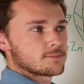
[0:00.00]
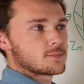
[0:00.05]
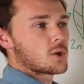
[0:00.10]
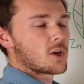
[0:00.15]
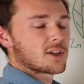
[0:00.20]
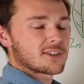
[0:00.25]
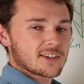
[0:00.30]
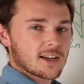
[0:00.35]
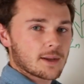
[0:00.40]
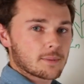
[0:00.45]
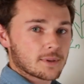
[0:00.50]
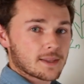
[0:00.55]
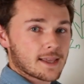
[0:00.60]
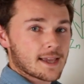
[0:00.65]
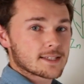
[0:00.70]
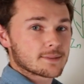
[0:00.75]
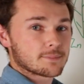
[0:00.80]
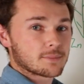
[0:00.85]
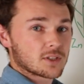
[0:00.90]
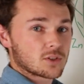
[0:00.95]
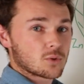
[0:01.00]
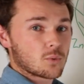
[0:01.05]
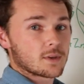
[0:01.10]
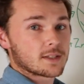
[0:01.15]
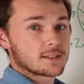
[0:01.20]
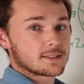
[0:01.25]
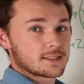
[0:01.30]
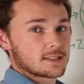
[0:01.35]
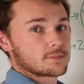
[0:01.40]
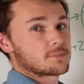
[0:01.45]
nitrogen application by
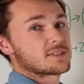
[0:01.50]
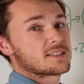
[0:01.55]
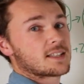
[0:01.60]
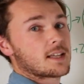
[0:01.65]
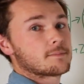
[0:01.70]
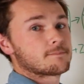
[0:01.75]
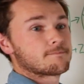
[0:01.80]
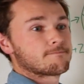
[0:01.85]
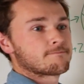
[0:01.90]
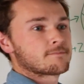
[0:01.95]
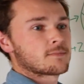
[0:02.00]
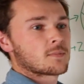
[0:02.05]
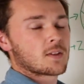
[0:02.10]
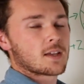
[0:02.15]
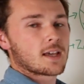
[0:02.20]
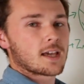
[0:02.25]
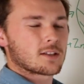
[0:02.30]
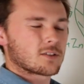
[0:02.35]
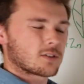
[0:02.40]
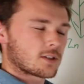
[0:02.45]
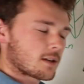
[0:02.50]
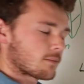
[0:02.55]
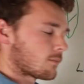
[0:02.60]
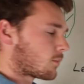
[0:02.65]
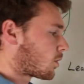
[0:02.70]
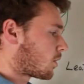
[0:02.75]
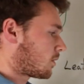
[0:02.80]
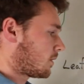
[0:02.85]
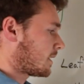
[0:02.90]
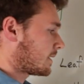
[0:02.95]
26% and you get
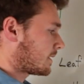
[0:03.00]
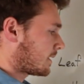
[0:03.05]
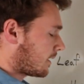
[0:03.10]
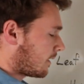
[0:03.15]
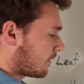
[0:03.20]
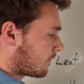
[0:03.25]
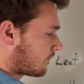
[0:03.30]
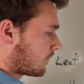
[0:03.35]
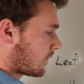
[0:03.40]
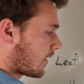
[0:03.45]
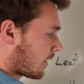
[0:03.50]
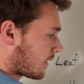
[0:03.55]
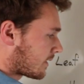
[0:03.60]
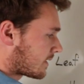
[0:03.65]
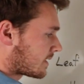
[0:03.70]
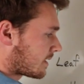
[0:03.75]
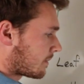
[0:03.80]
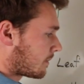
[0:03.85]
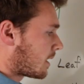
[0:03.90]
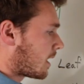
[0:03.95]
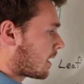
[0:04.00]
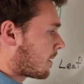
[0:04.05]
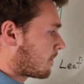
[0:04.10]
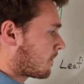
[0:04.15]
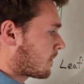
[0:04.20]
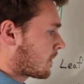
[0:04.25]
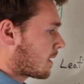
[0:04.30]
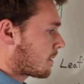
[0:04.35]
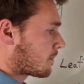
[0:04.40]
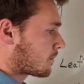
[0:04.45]
more or less a very similar
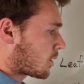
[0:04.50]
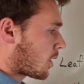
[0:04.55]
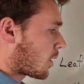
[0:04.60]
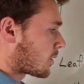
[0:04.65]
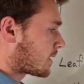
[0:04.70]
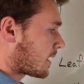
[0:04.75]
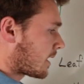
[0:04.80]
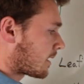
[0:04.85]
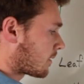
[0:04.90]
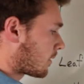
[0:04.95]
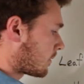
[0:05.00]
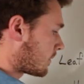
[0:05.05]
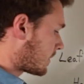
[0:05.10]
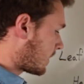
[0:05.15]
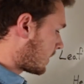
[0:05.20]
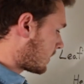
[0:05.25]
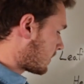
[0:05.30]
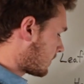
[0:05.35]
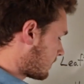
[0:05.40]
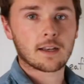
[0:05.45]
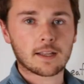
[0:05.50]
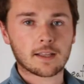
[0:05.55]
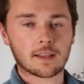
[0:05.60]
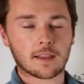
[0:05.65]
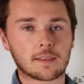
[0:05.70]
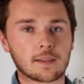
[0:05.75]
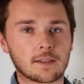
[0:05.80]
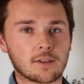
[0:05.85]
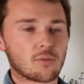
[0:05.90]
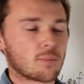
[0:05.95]
protein content. And now
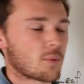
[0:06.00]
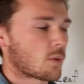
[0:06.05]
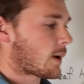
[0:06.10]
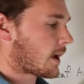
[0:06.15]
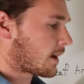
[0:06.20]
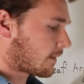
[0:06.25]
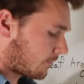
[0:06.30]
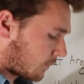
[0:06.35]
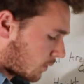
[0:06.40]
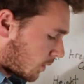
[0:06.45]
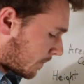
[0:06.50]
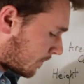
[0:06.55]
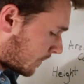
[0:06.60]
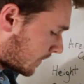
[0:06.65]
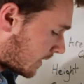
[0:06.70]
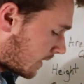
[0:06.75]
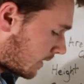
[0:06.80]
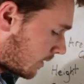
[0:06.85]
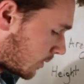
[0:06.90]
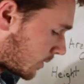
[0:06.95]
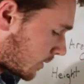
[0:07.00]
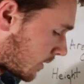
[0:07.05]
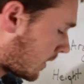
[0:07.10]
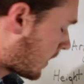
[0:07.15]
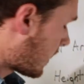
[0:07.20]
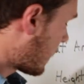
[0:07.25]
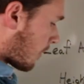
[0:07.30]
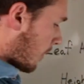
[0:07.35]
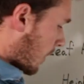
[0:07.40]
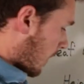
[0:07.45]
the thing you've been waiting for, yield.
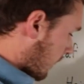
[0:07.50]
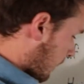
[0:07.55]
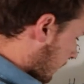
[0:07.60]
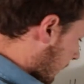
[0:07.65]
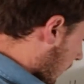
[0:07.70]
It went